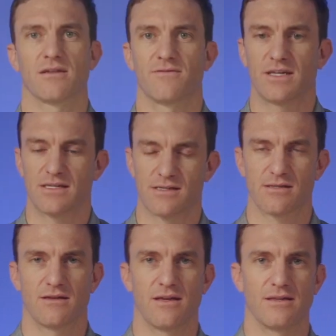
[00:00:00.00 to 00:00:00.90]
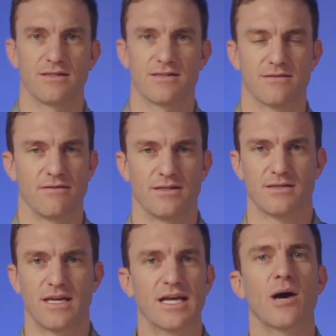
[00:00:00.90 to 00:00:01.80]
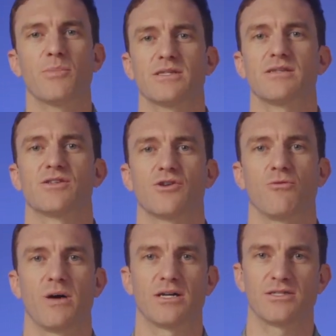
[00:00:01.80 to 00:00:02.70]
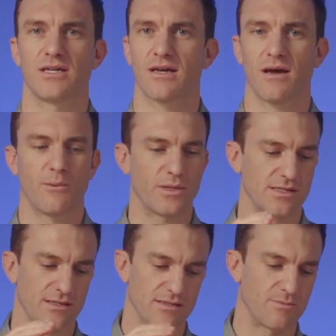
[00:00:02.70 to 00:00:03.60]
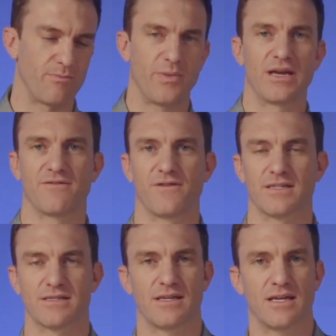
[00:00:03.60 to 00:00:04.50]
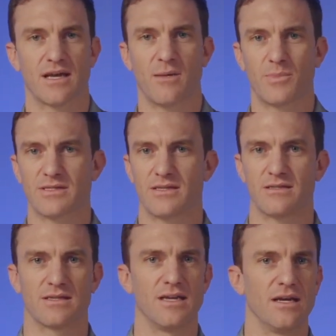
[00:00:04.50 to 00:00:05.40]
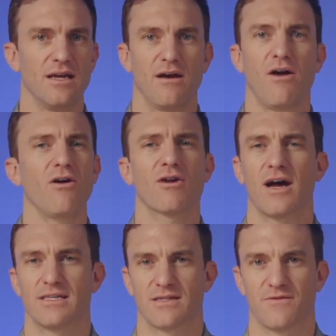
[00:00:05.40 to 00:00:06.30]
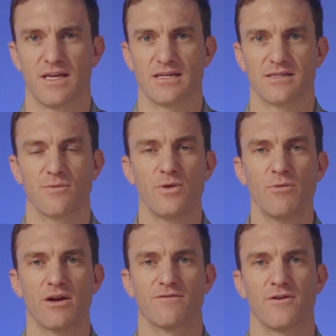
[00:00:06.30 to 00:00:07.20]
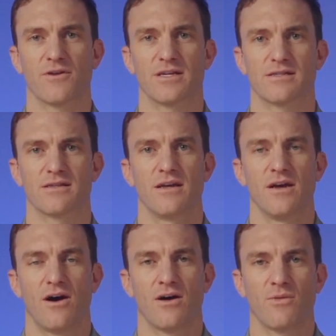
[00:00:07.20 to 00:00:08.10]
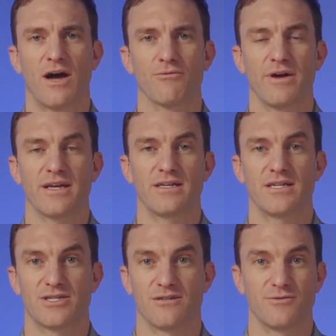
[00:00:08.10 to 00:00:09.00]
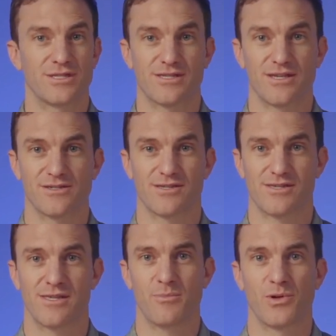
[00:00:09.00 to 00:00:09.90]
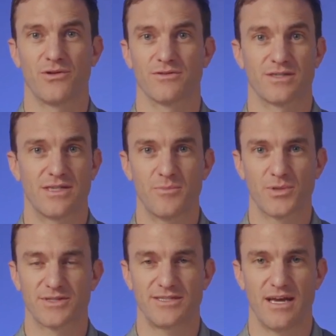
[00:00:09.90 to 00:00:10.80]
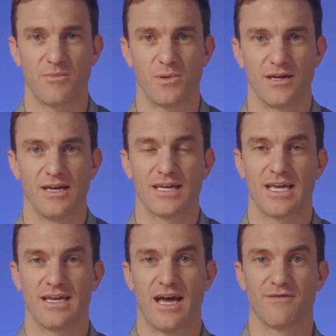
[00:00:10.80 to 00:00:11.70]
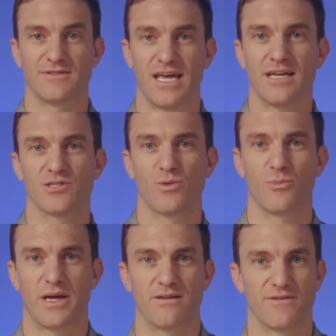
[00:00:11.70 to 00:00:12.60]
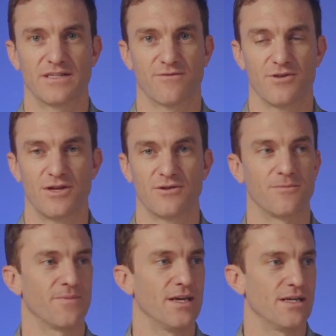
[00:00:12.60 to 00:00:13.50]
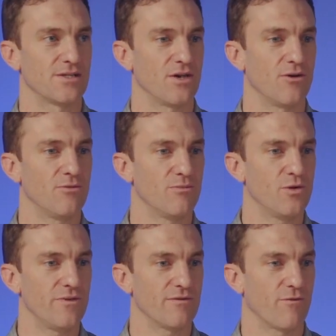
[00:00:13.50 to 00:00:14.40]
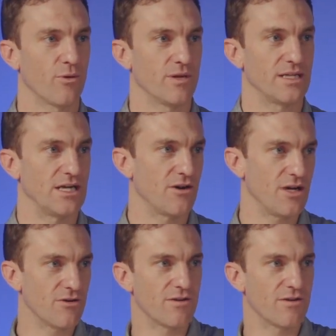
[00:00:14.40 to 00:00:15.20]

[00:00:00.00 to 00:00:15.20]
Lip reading: of this, encompasses so much. It encompasses benefits, it encompasses all kinds of things. And we want to focus on how recognition, which is such a simple step, can have tangible benefits for you. So moving forward into here are the